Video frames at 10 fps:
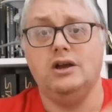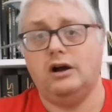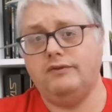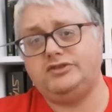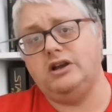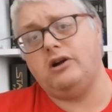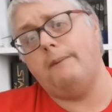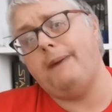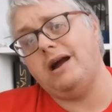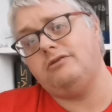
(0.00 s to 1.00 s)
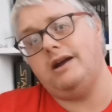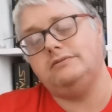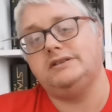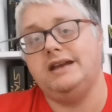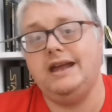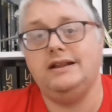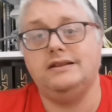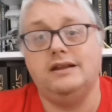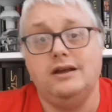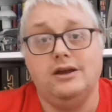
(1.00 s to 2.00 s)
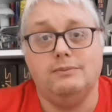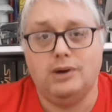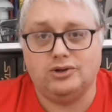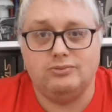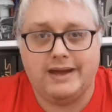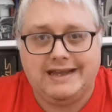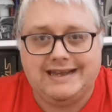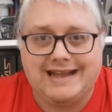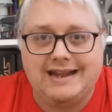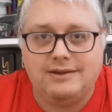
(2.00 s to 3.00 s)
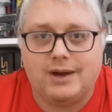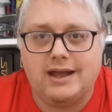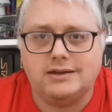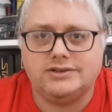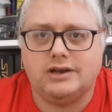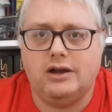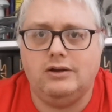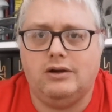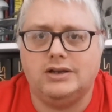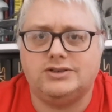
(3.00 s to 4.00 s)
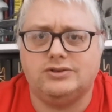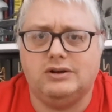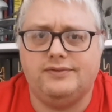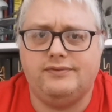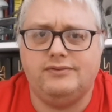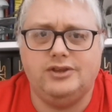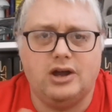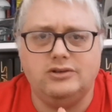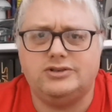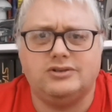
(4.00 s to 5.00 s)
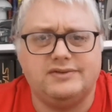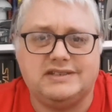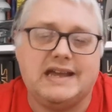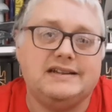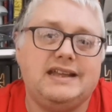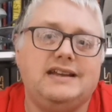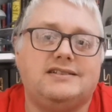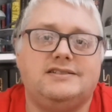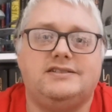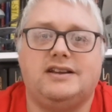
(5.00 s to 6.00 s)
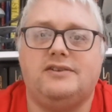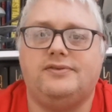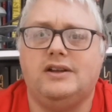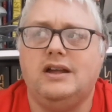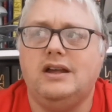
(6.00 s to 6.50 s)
Obviously, I've got a background in model making anyway, so I sort of know sort of techniques and stuff,